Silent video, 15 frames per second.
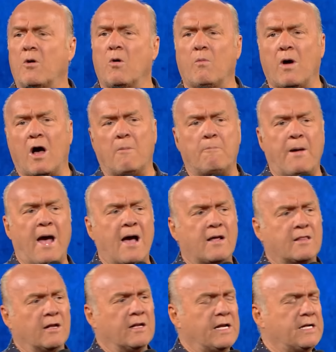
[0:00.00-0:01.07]
a while
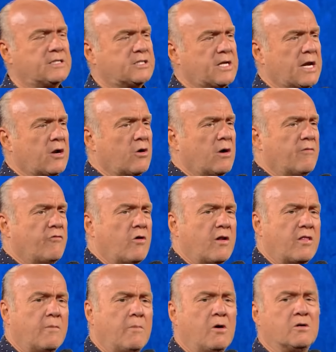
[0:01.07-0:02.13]
back the lead singer of one
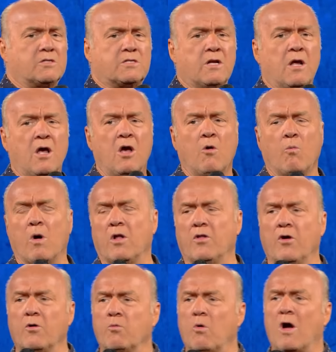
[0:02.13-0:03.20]
of the most
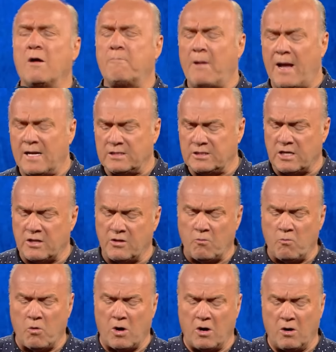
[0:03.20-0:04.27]
well-known rock bands in the
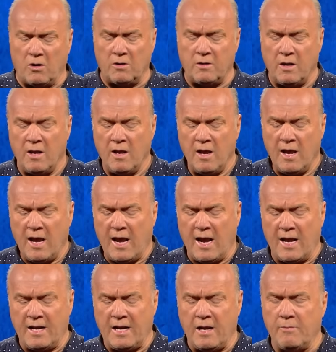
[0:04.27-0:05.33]
world,
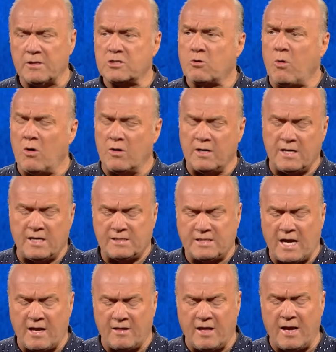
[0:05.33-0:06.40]
and he was quoted to
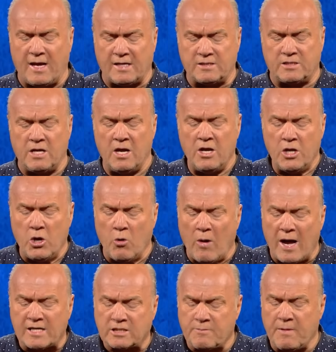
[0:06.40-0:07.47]
say this, you
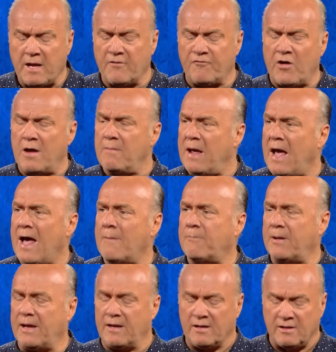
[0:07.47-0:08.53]
ask me if I'm
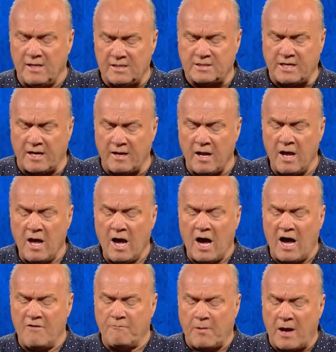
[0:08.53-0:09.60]
happy. Listen,
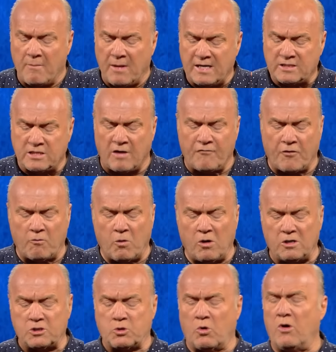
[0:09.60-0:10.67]
I bought myself a
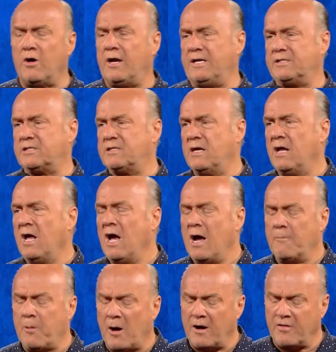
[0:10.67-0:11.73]
Rolls Royce. I'm
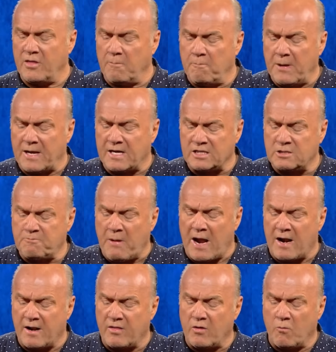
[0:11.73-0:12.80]
part of the biggest
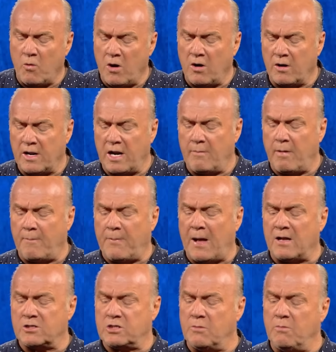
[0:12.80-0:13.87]
band in the world, and I'm
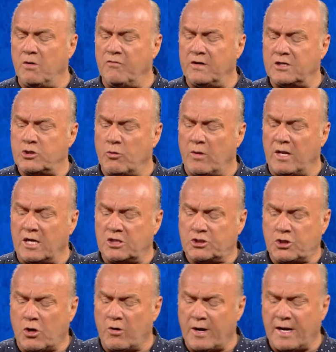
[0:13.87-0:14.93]
about to move into a
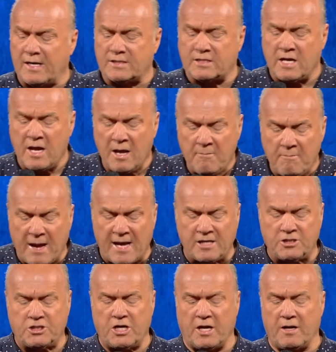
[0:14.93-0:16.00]
luxurious
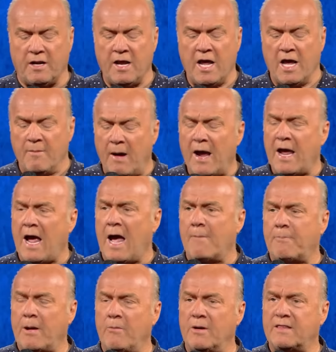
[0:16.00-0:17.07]
mansion. Am I
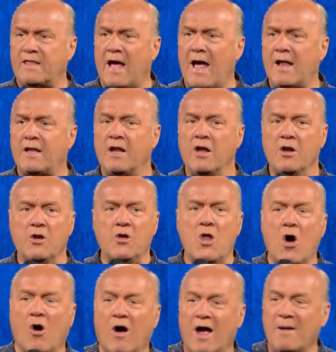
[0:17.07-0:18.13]
happy with that?
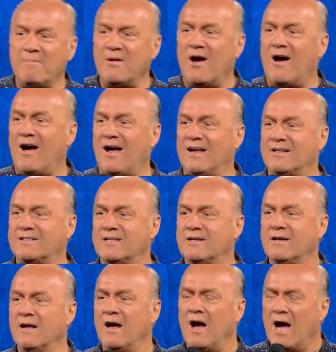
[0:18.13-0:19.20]
No, I'm not.
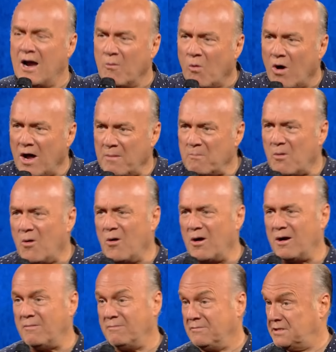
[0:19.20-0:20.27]
I want
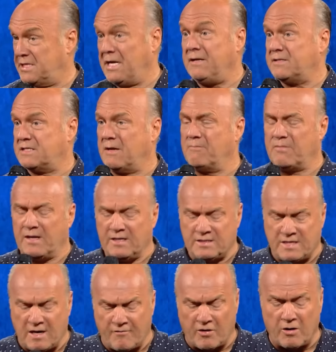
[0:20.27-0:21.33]
more. See, some things
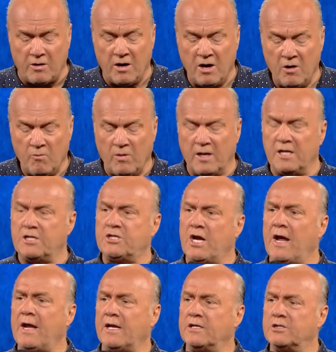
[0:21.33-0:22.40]
never really
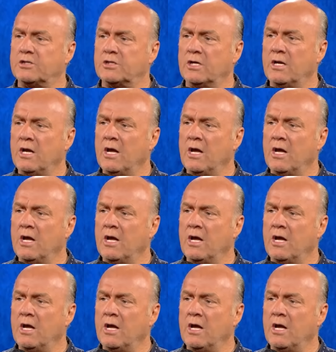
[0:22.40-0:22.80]
change.